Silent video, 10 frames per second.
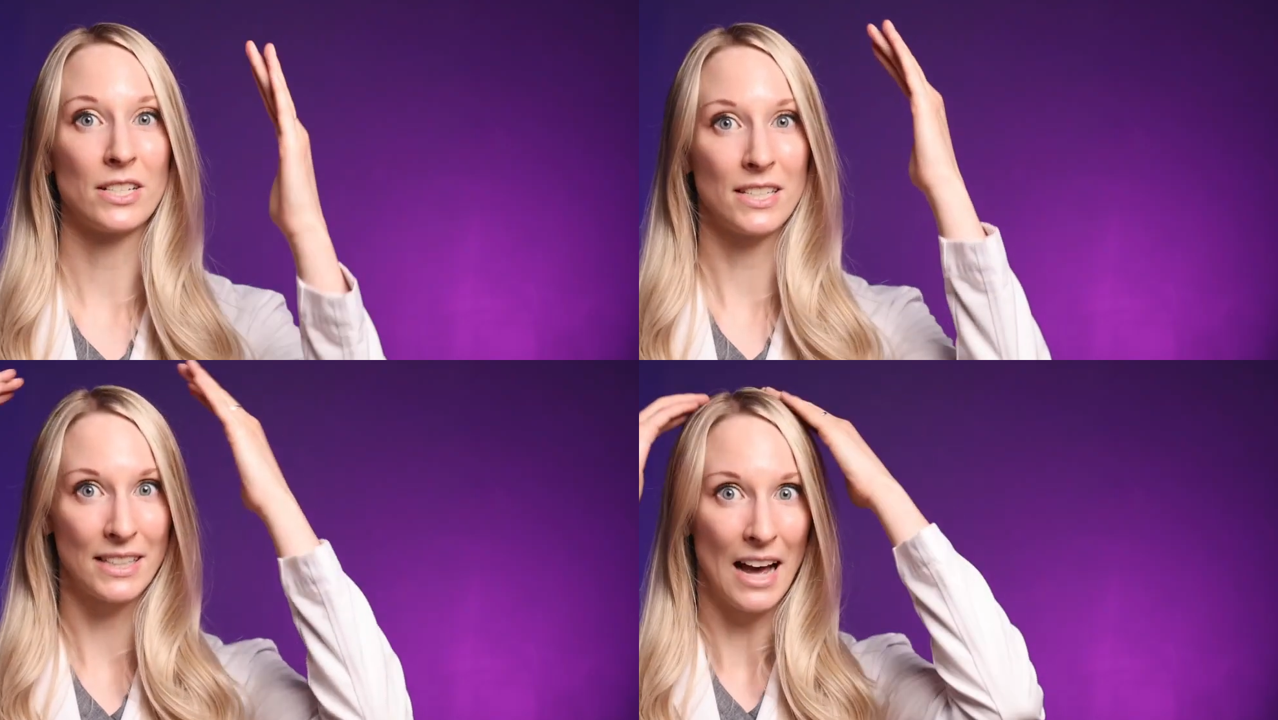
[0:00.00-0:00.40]

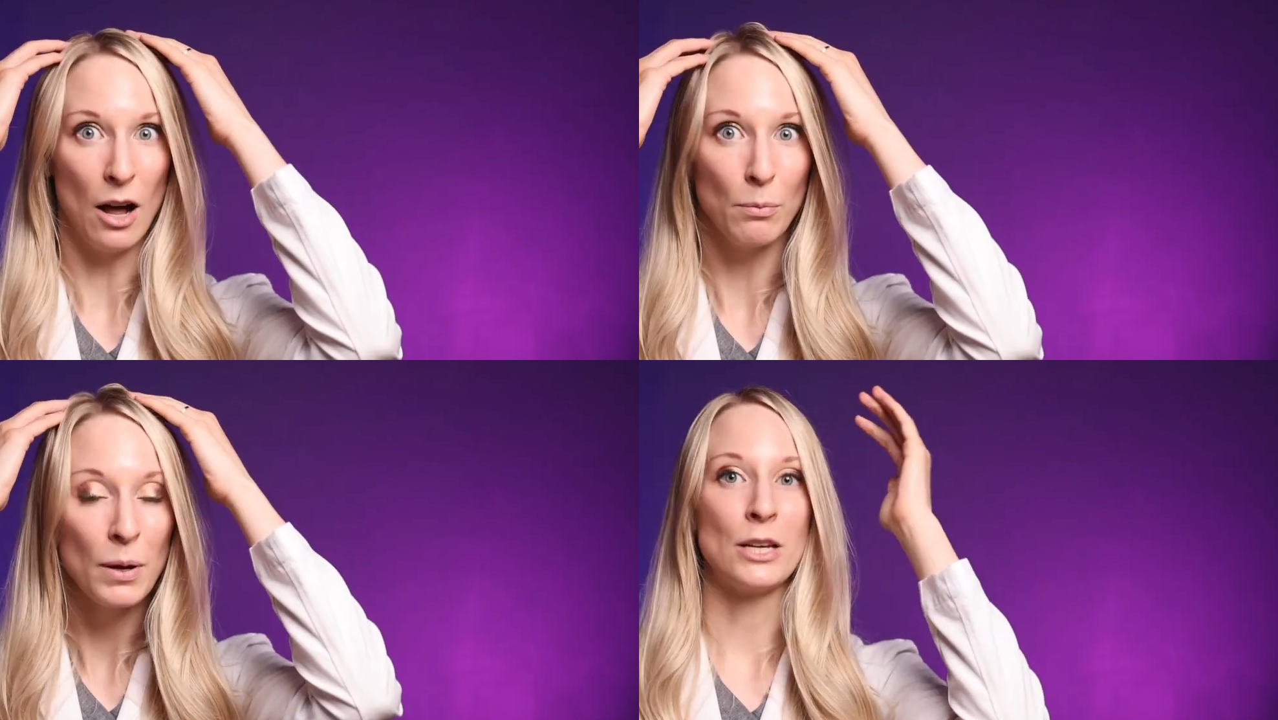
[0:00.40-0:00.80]

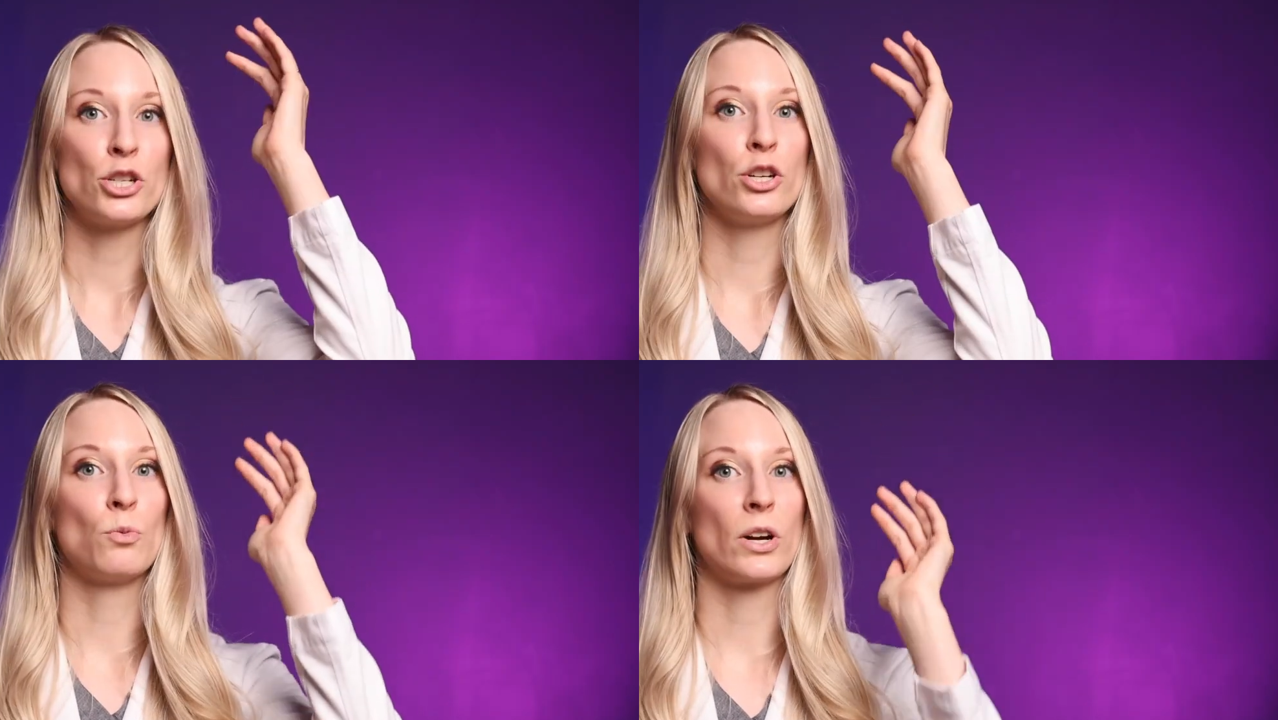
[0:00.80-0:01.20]
scalp. Make
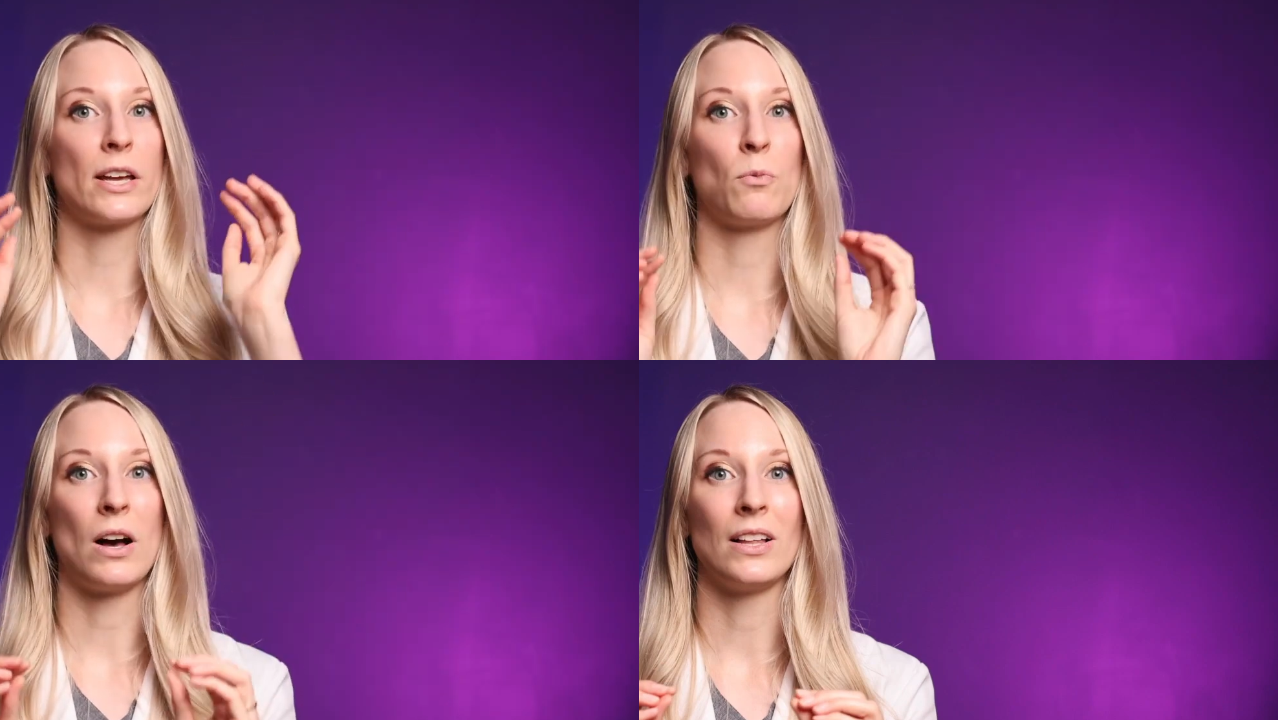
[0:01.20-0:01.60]
sure you
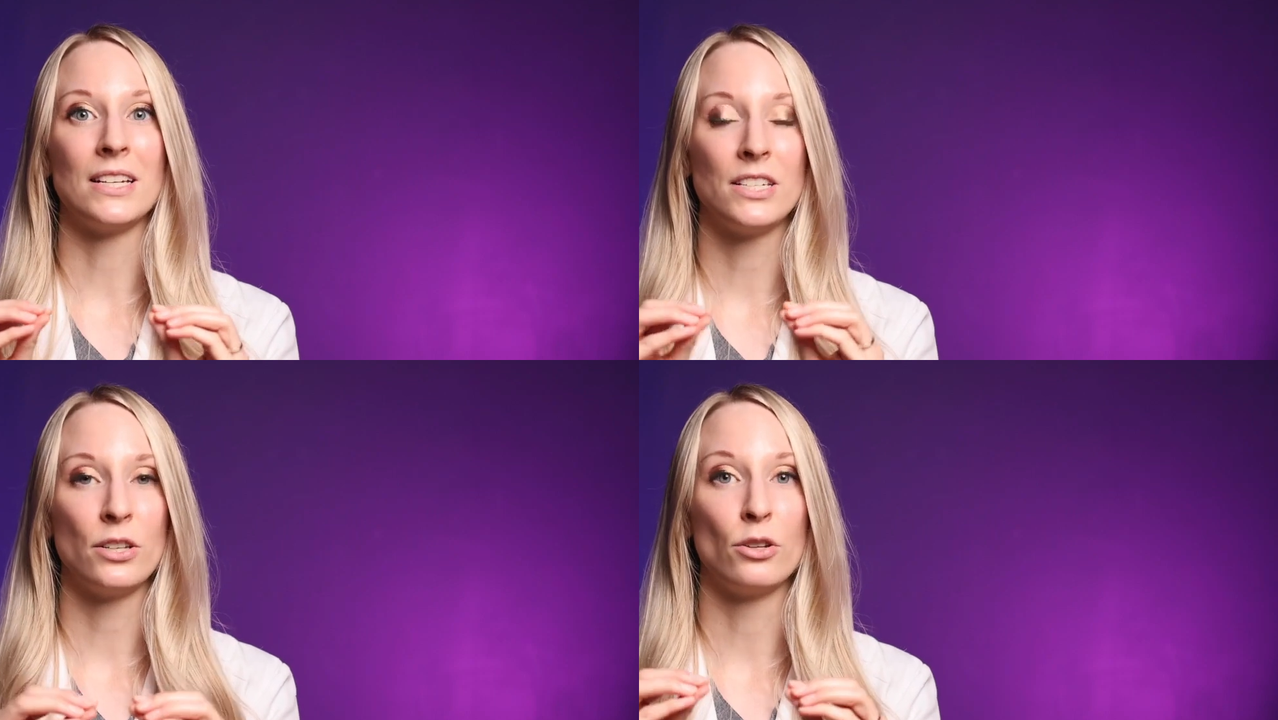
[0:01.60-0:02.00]
work it well
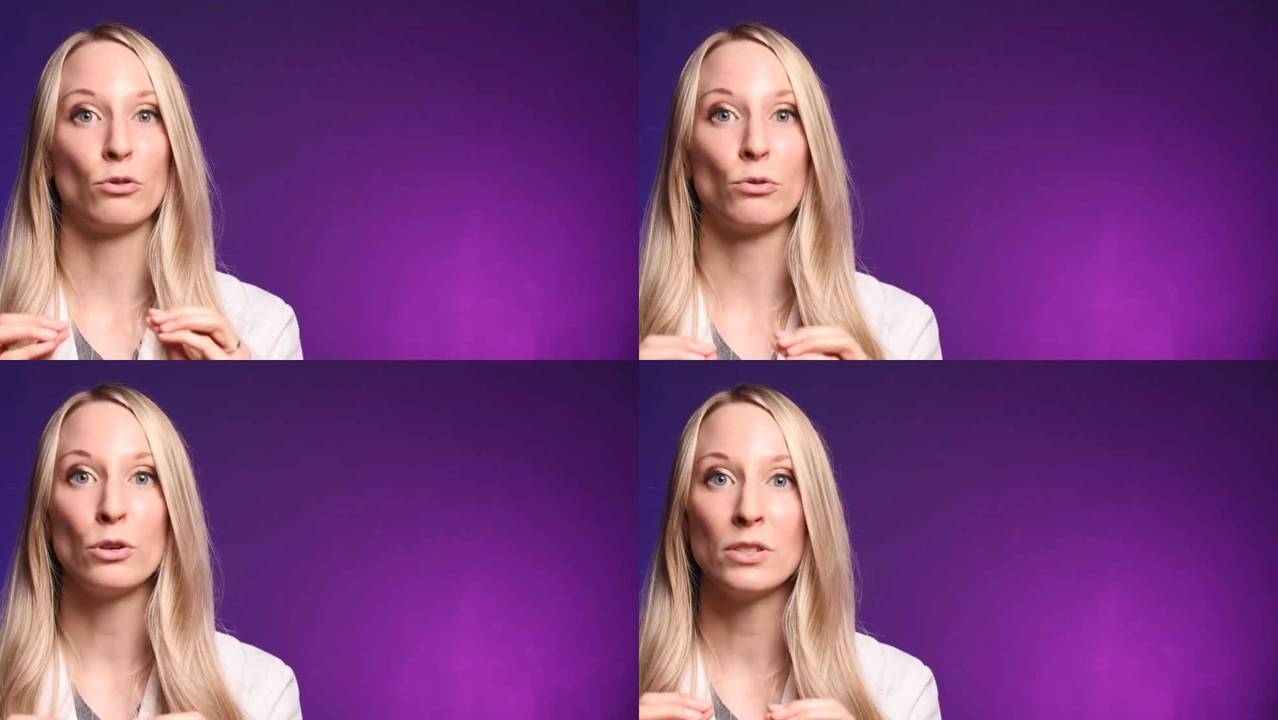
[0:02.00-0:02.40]
into the
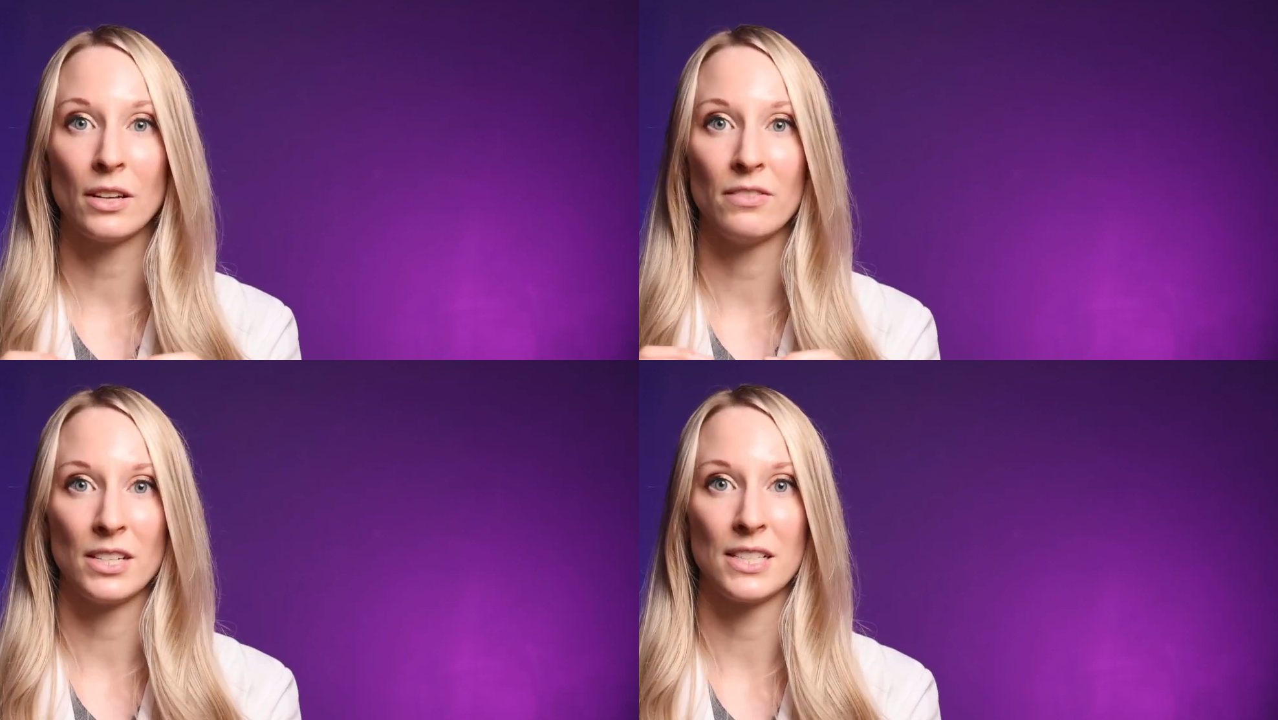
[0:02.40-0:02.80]
roots
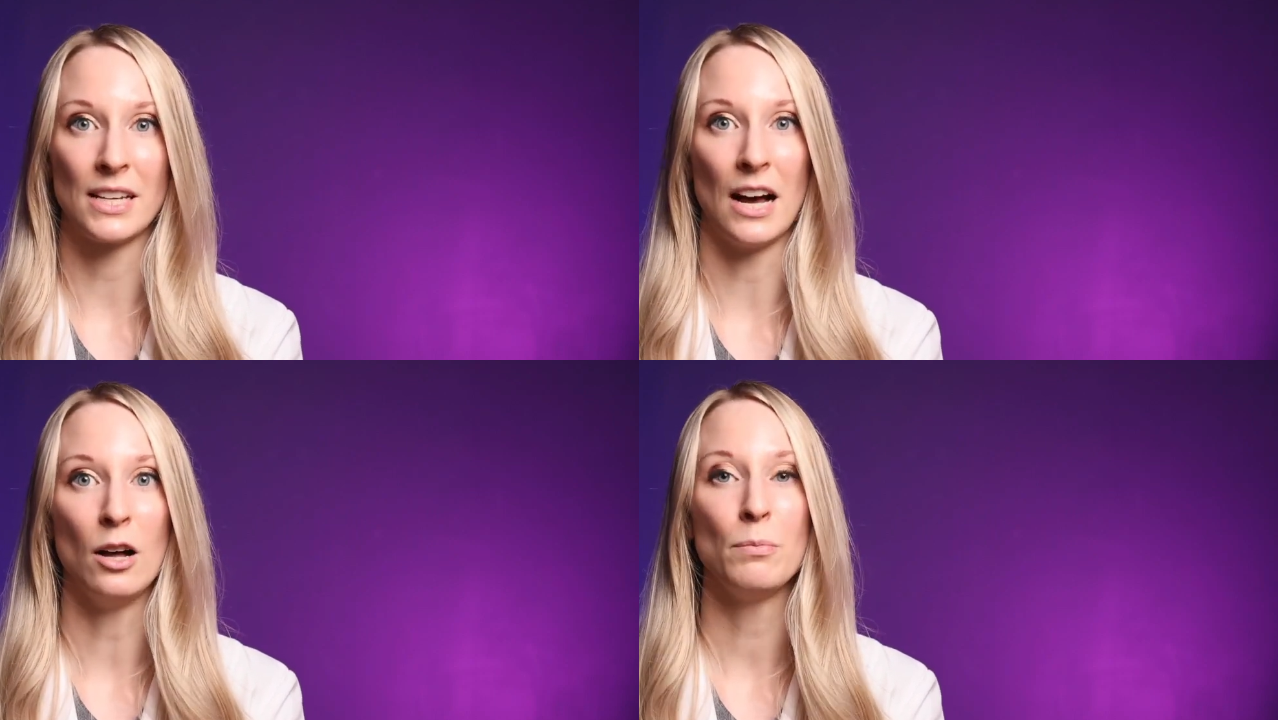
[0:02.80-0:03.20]
of the
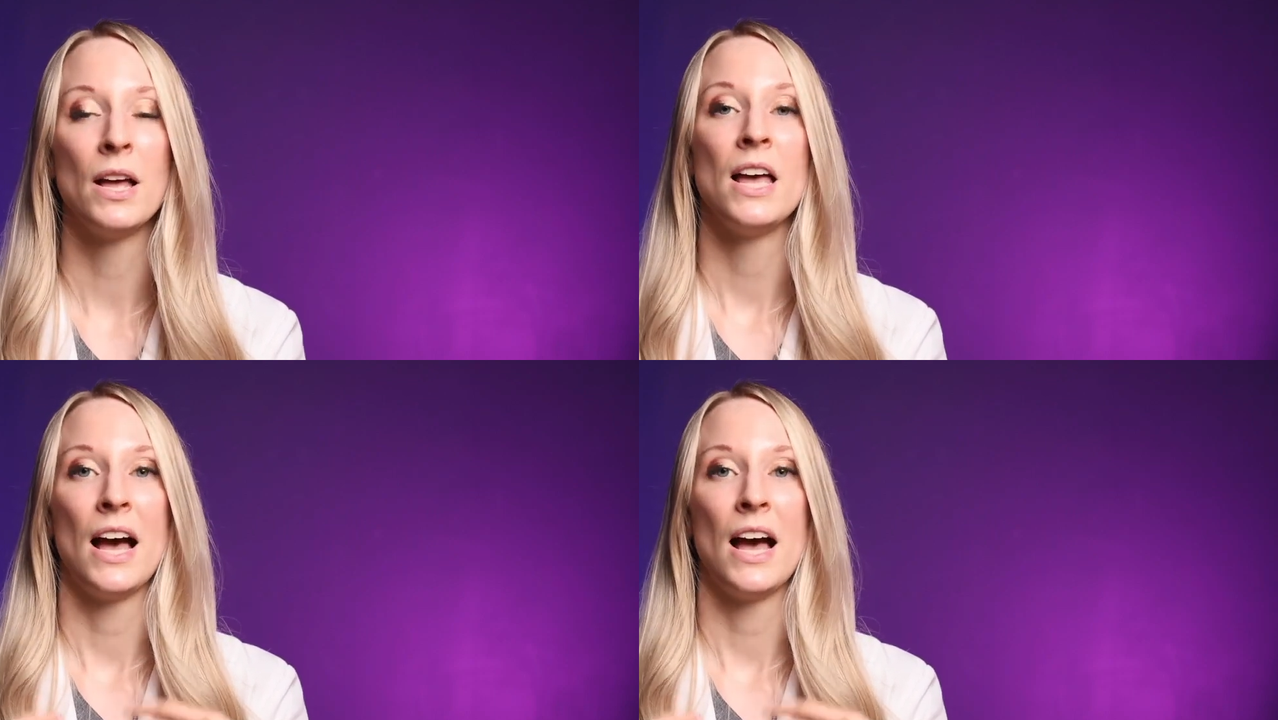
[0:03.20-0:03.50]
scalp